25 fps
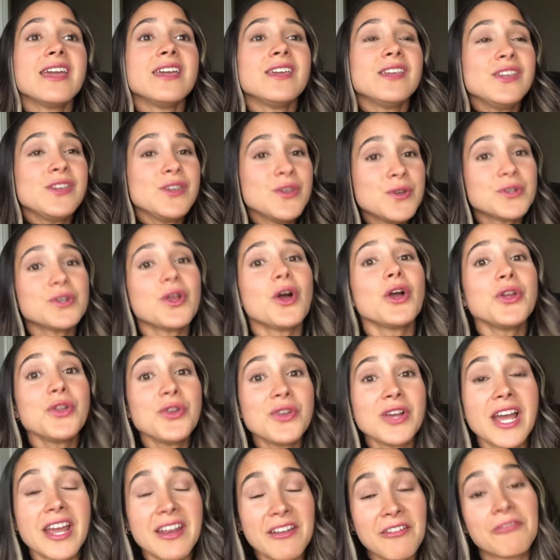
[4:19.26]
You know you're
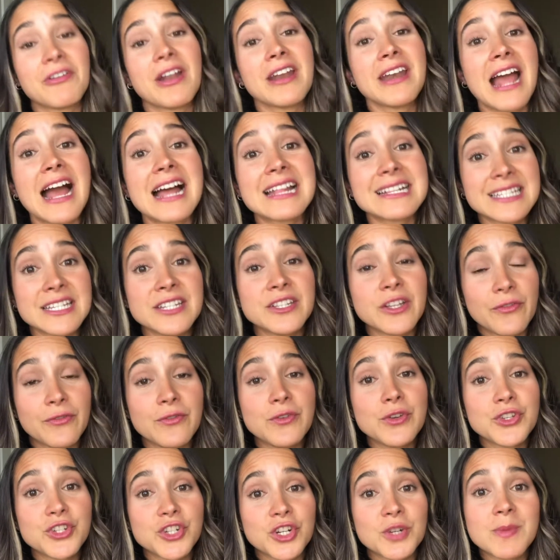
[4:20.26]
gonna run ads in the
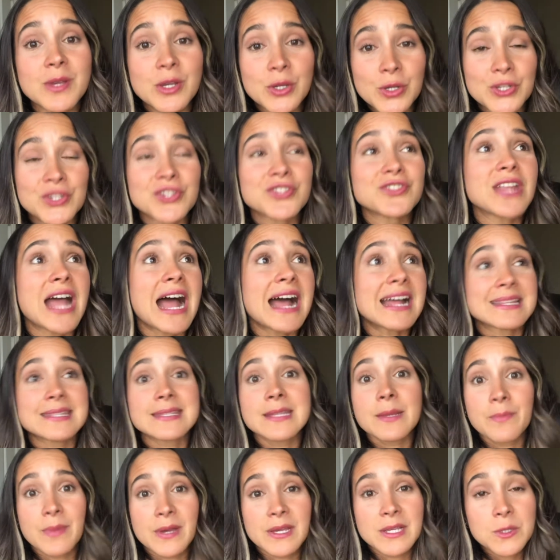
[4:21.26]
future because that's the
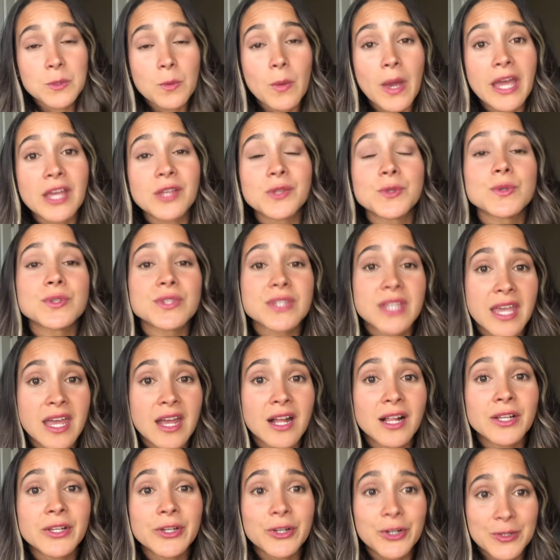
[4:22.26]
best way to
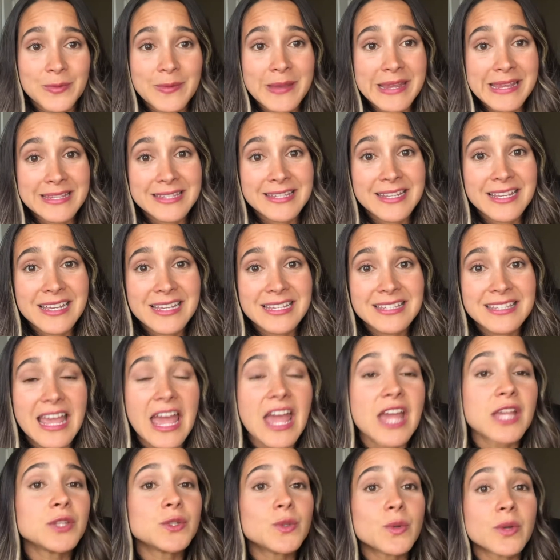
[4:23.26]
scale your business
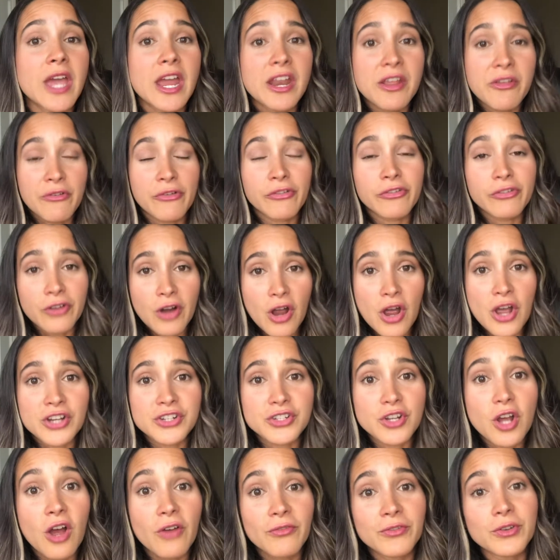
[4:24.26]
and to get in front
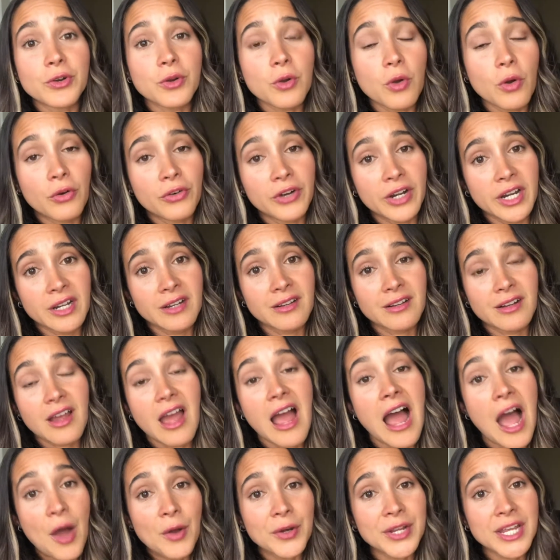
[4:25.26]
of your current
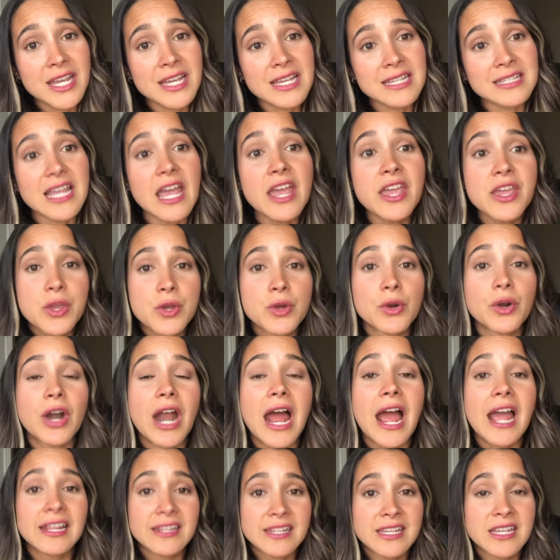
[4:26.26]
audience and your
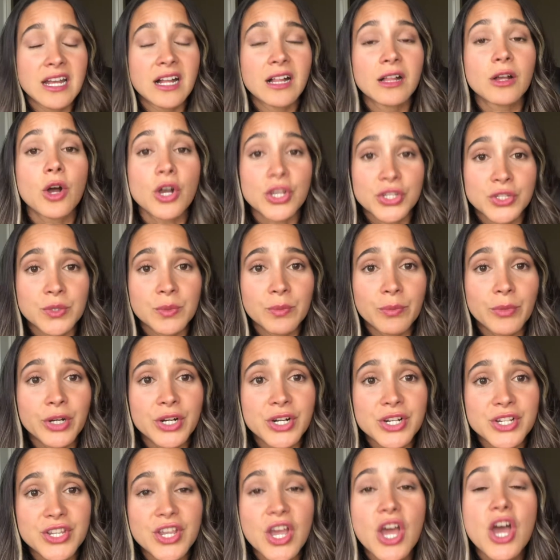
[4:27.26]
ideal
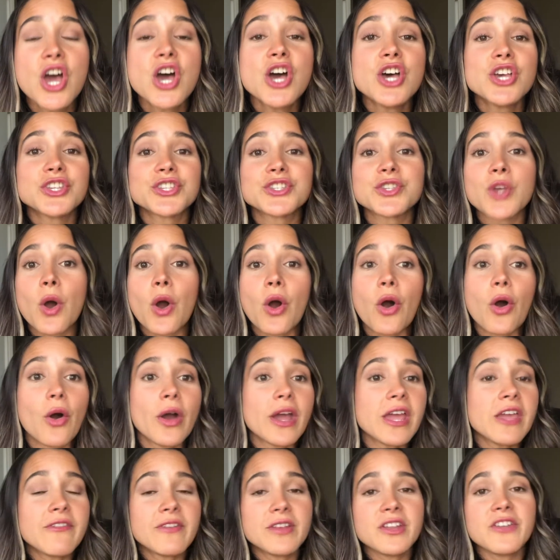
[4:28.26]
customers. So
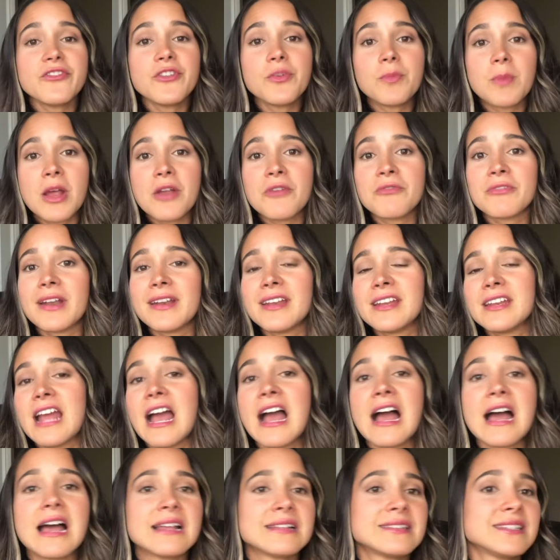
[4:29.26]
even if you're planning running
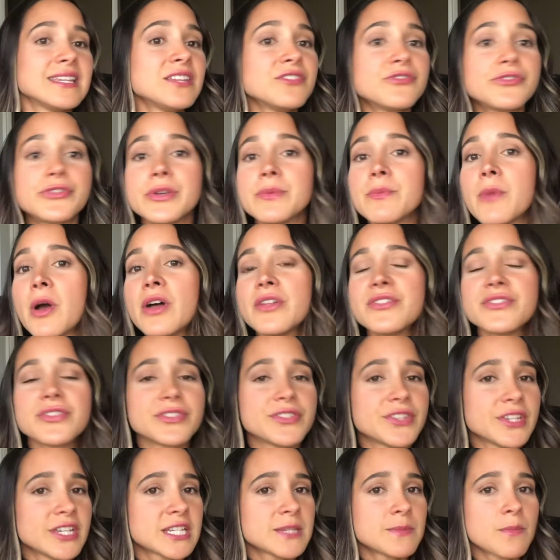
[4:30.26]
ads in 3 months,
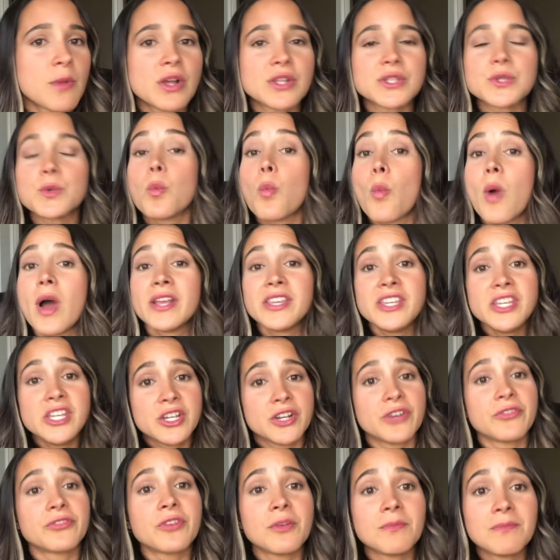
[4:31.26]
6 months, 1 year
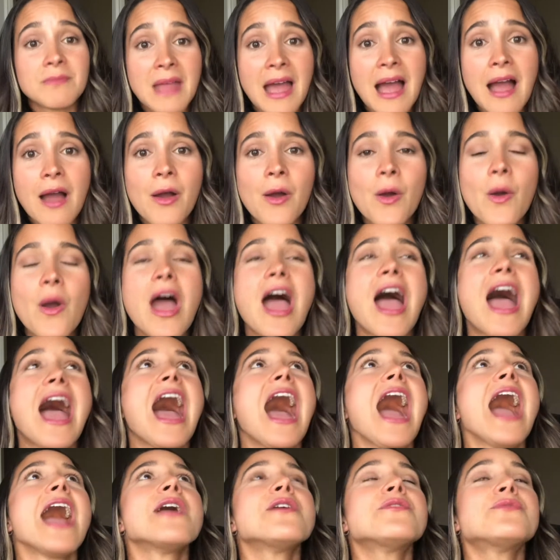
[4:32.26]
from now,
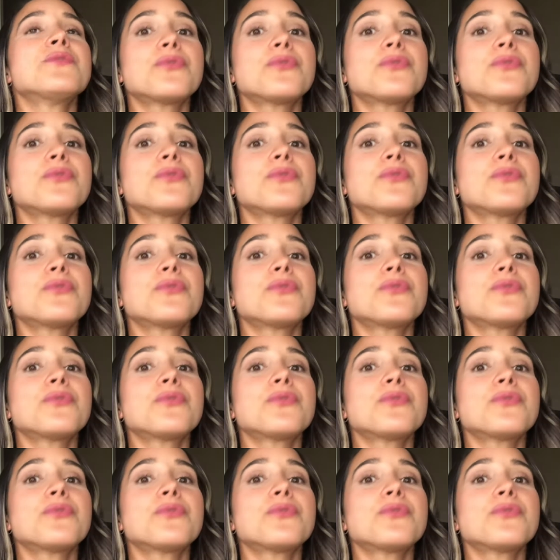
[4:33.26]
I